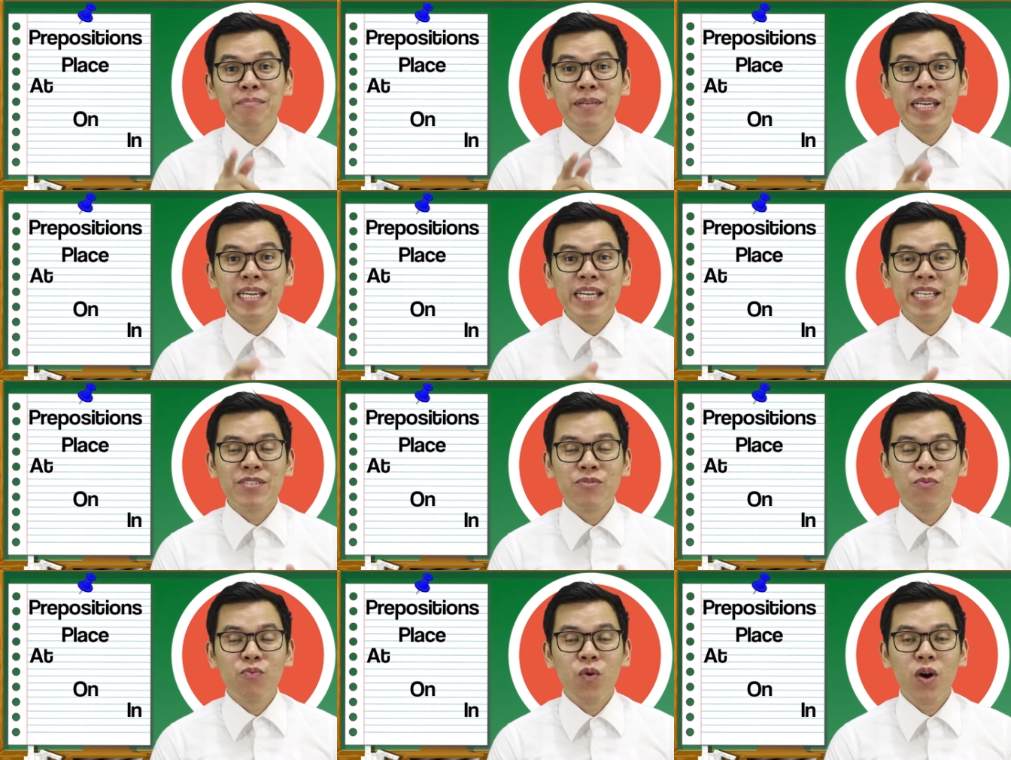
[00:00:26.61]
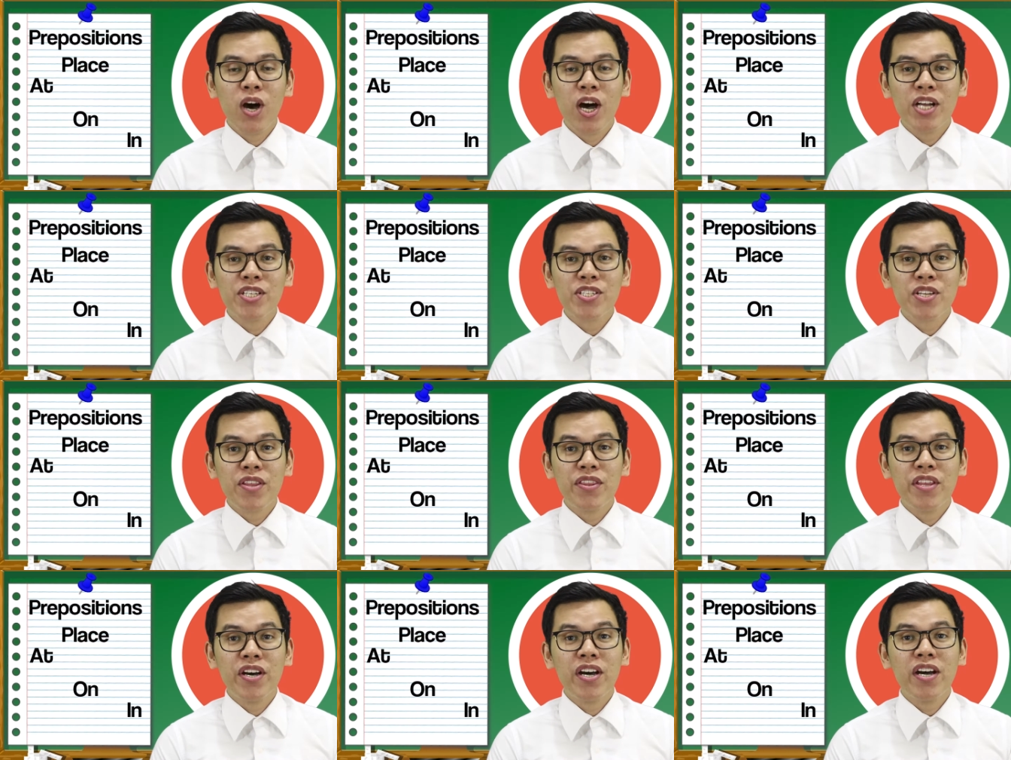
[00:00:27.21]
please
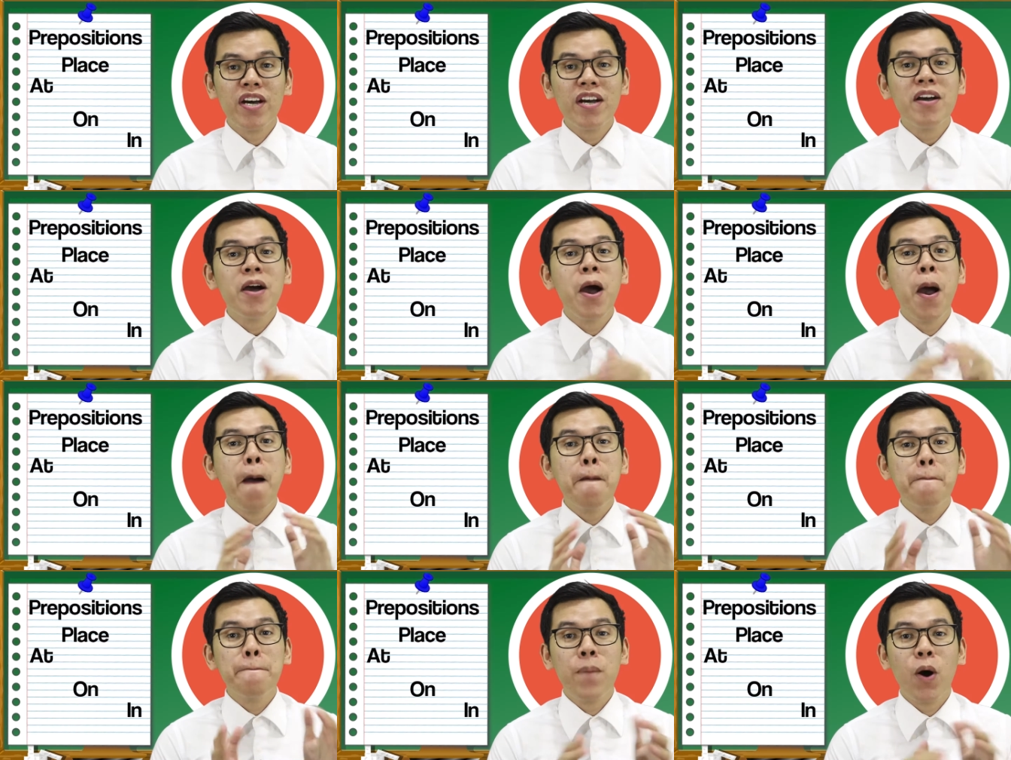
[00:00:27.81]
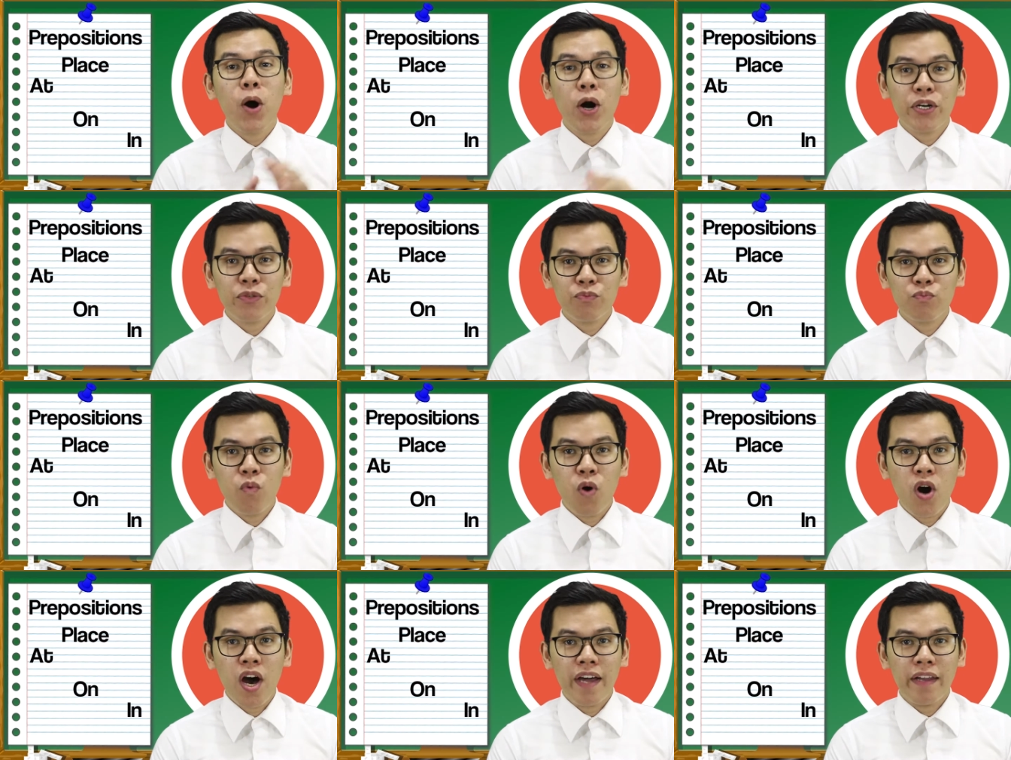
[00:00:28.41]
watch the
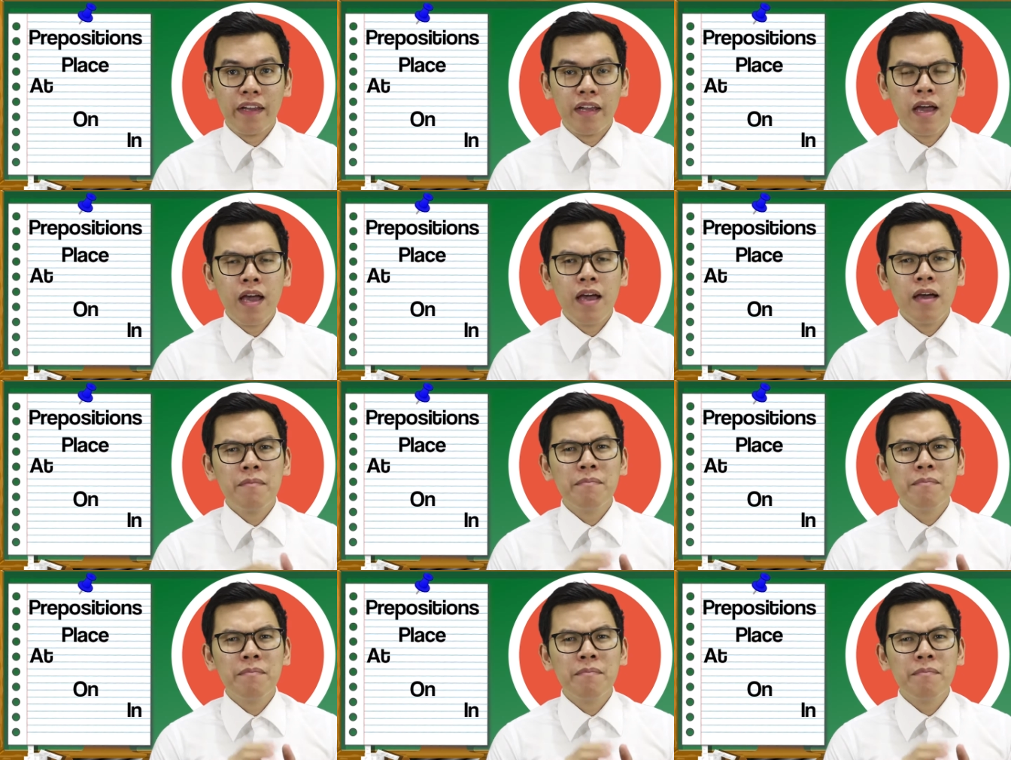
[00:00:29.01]
part one,